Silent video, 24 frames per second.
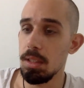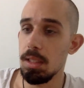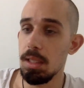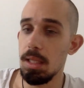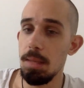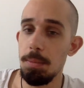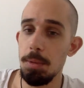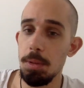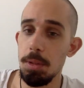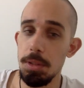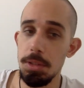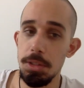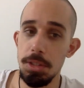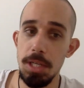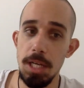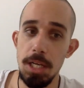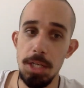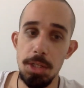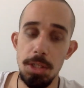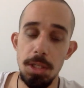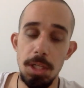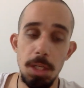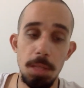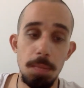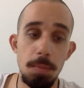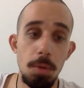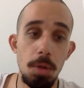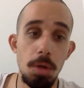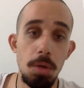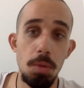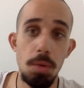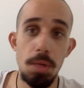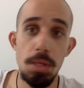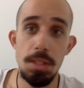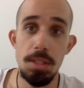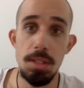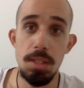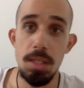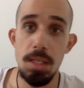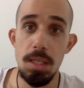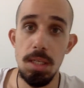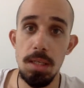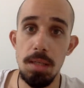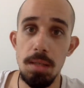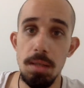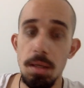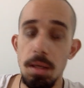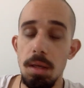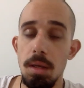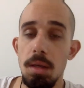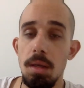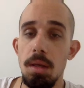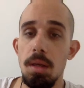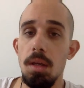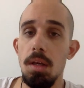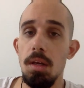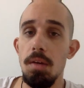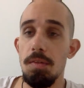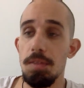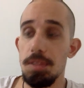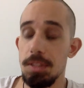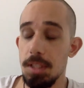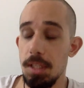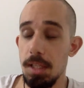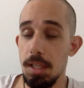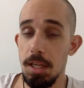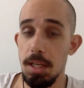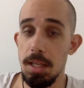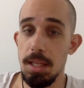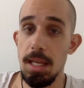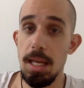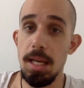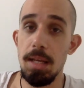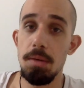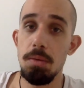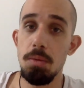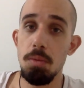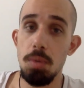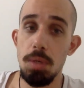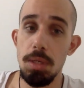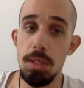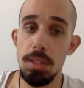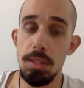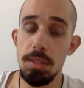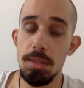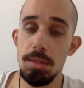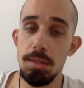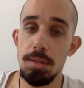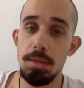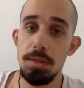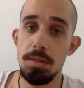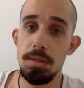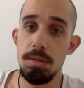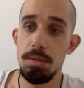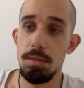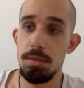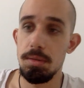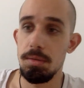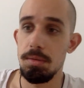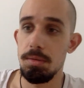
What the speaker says: Aleppo International Airport was the facility that was